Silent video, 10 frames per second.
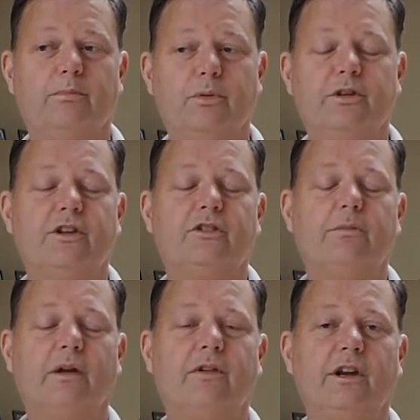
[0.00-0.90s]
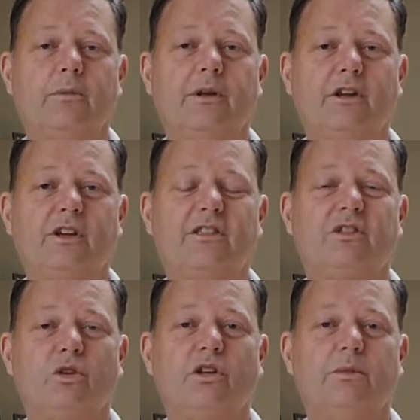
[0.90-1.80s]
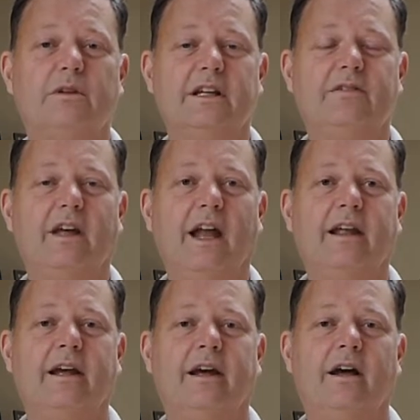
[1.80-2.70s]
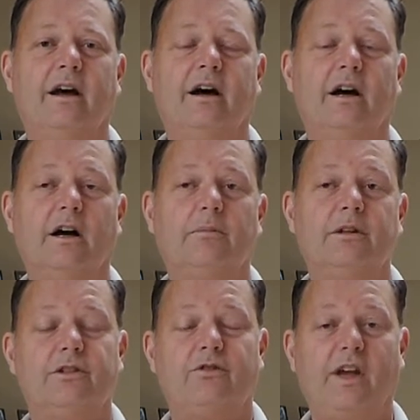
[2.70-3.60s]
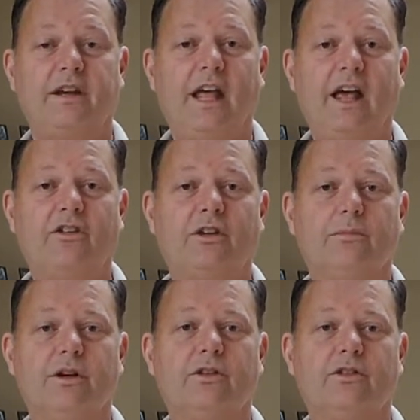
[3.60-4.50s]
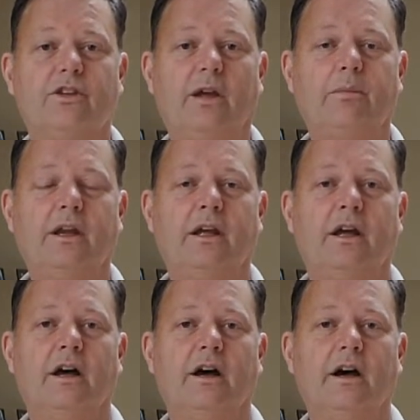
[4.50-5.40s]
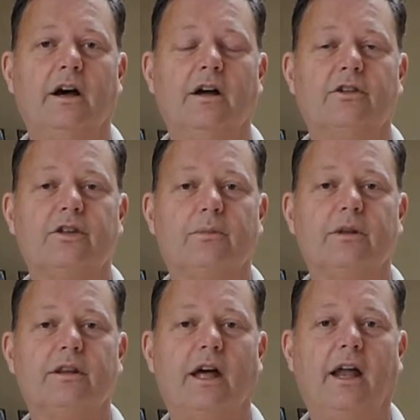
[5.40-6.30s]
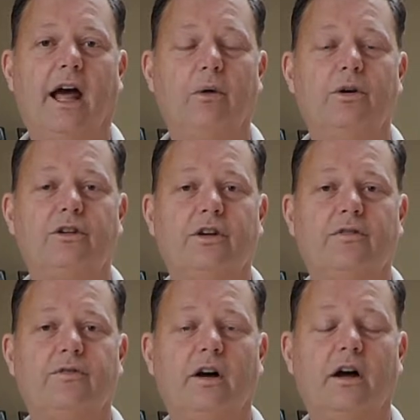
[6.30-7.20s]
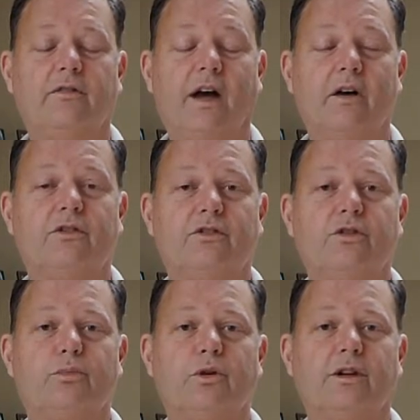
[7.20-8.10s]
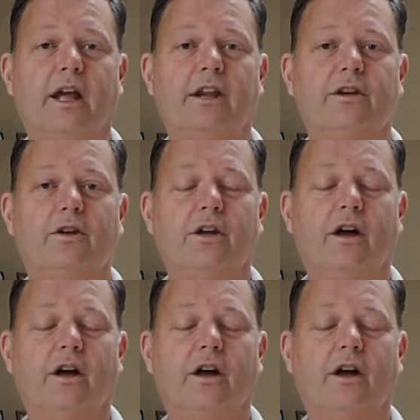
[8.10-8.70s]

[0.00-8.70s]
put this in my video because I thoroughly believe that. It's a fantastic mission statement. Something that I wish if I was a superintendent,